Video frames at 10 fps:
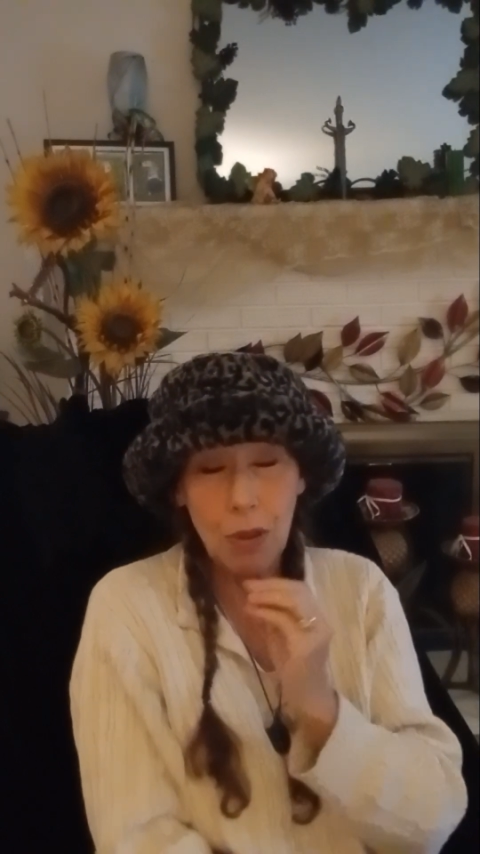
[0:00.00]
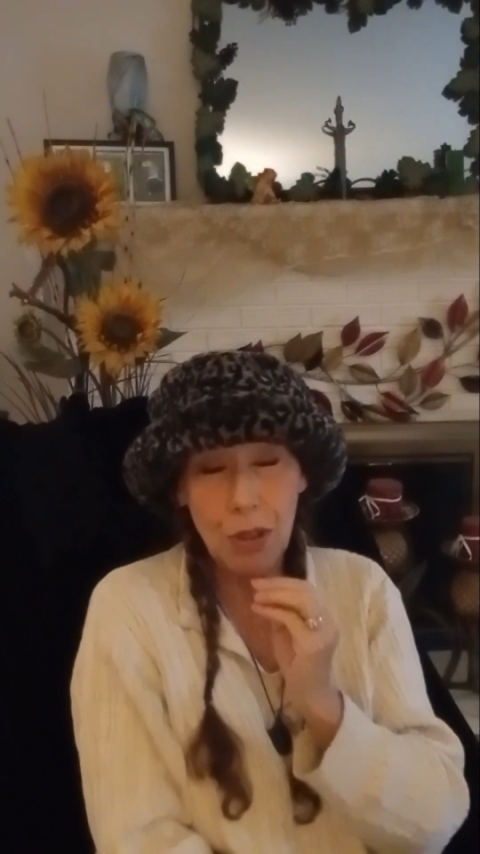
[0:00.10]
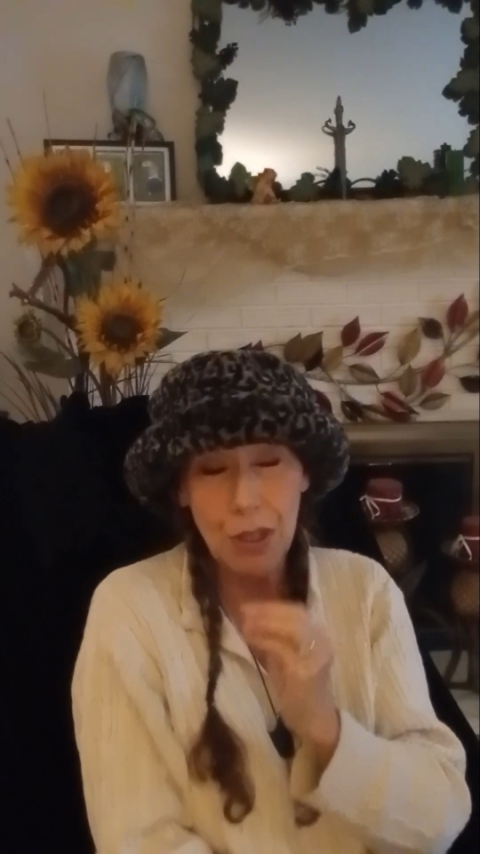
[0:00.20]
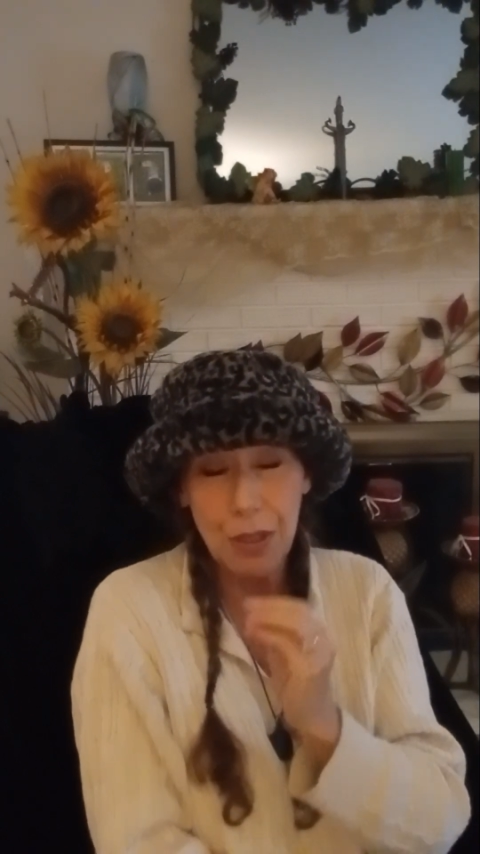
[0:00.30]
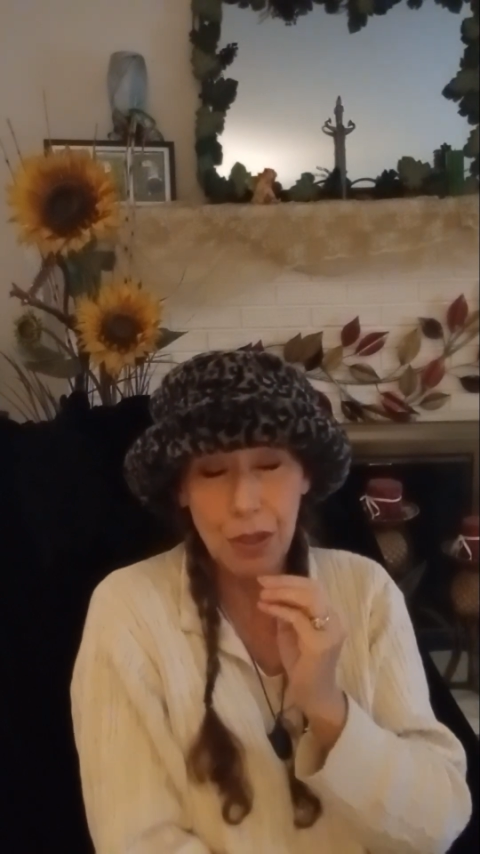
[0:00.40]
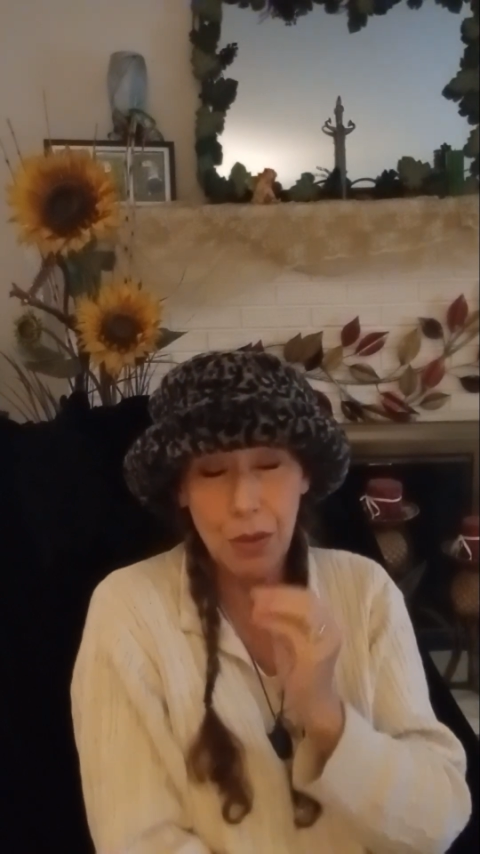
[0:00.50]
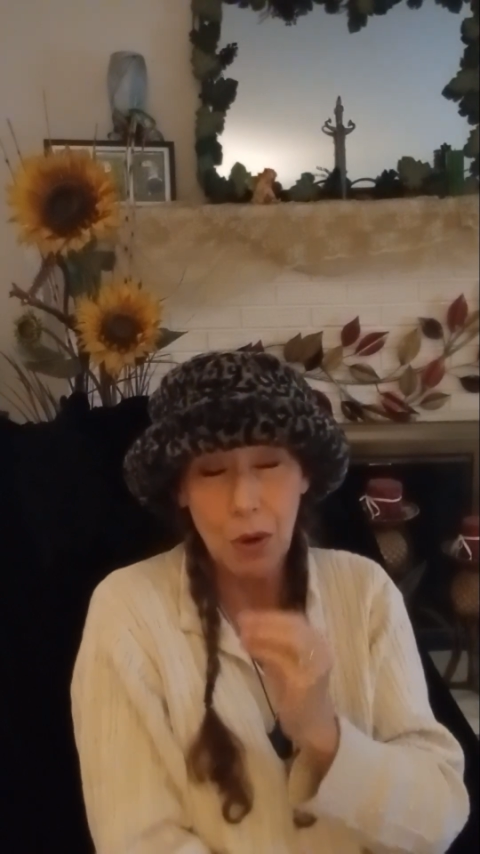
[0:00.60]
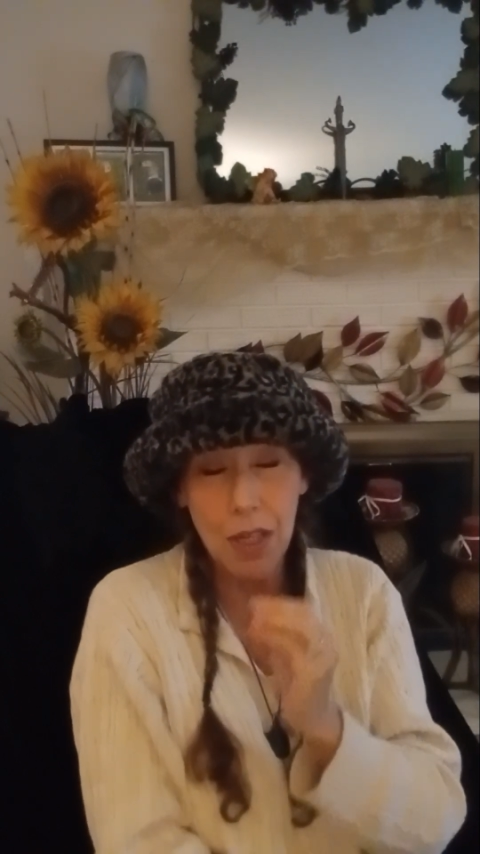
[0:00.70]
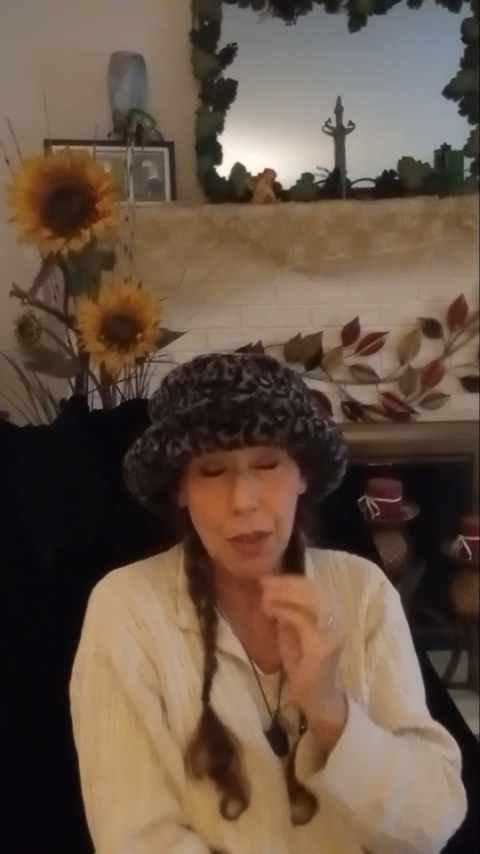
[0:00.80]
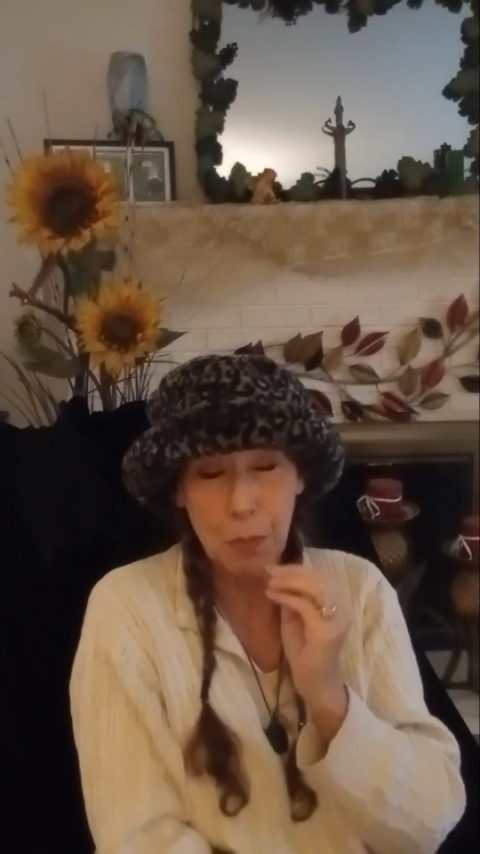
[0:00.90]
Jesus
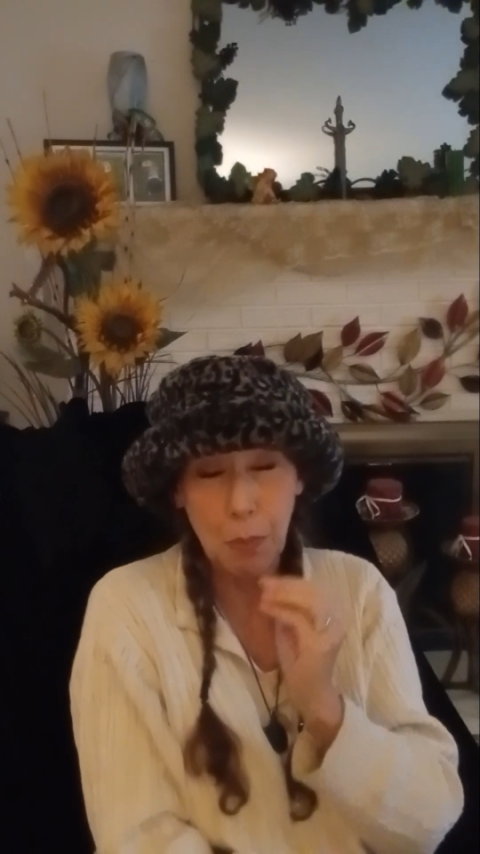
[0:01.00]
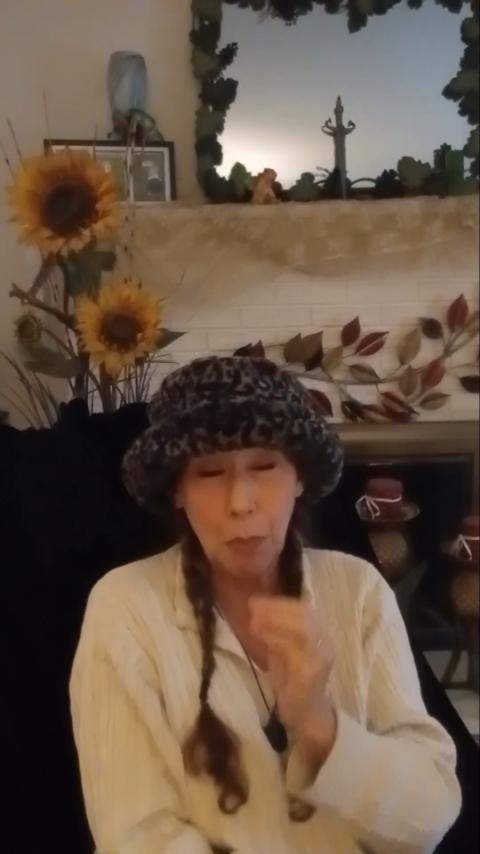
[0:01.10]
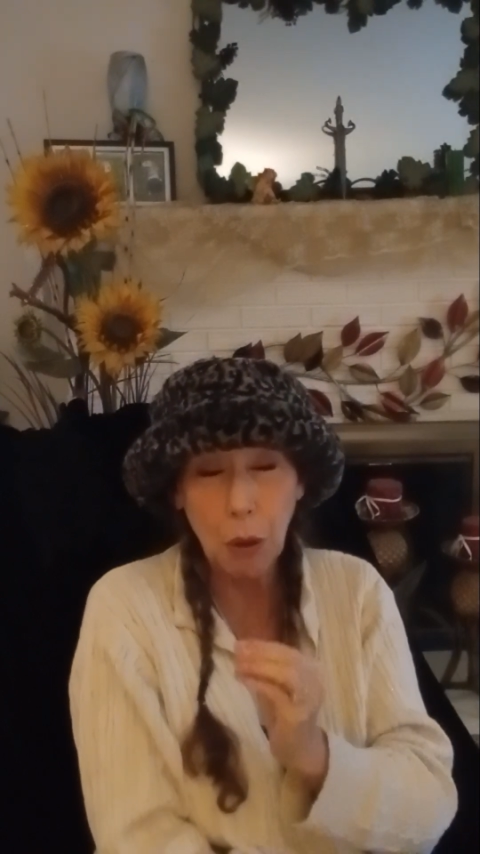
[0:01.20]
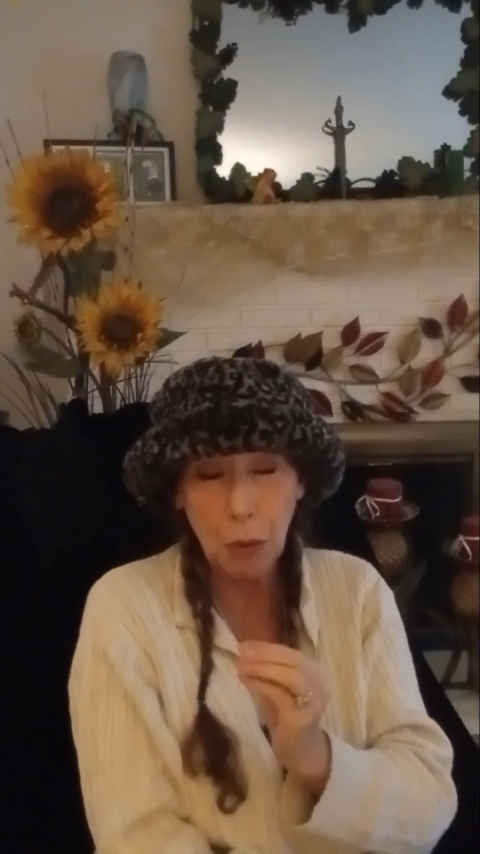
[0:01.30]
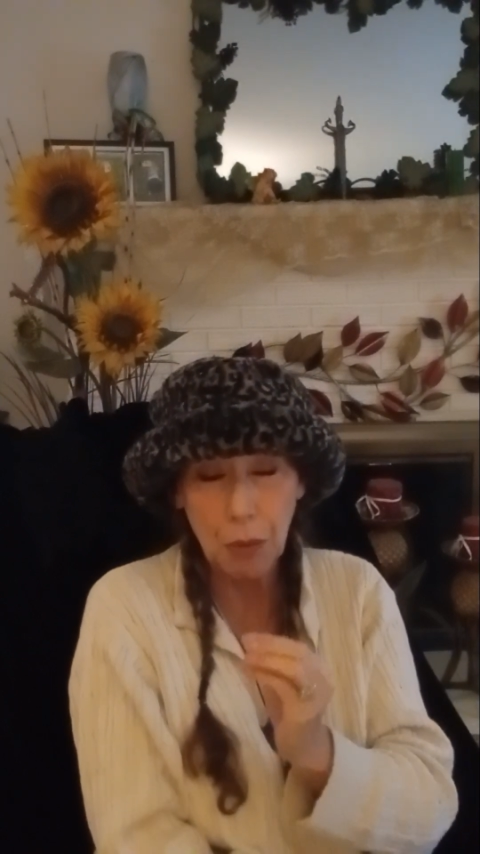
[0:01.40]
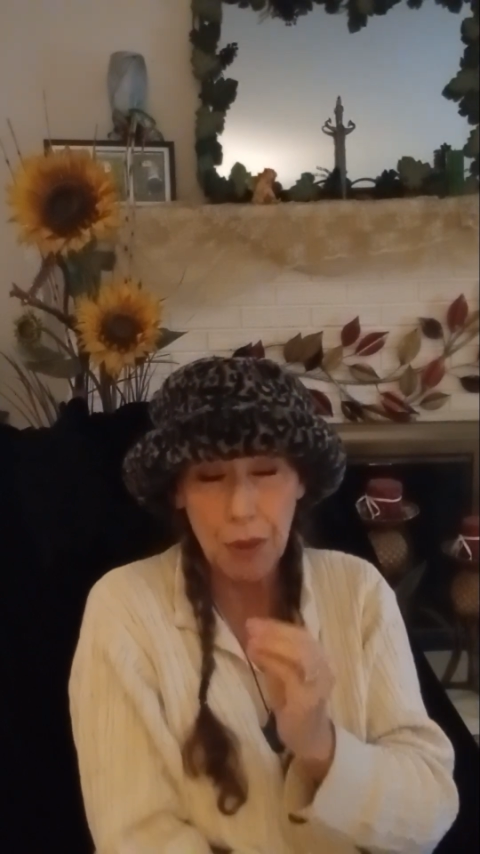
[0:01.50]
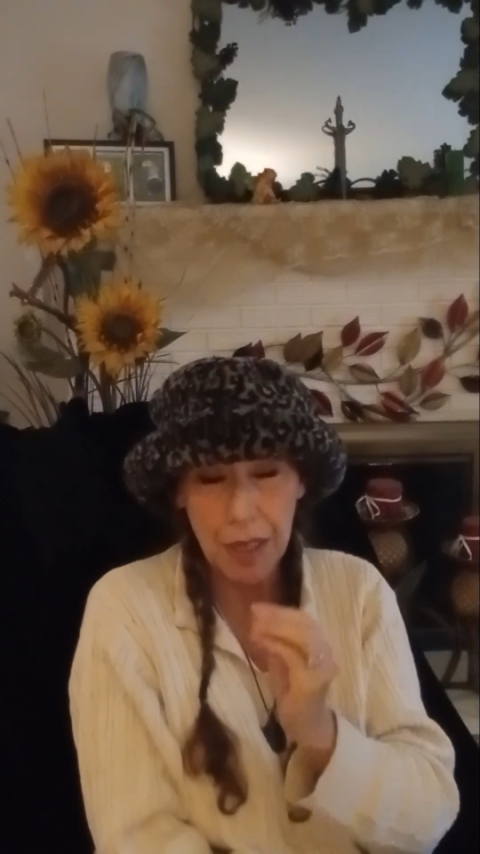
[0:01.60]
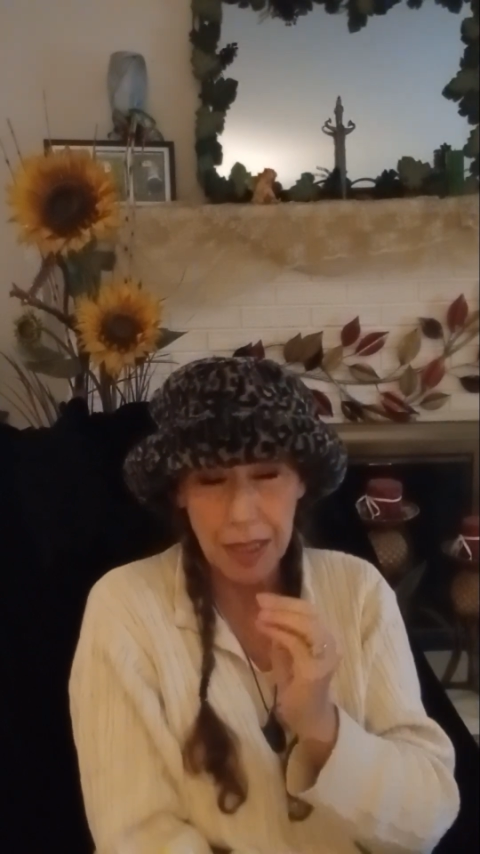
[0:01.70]
Christ's birth that they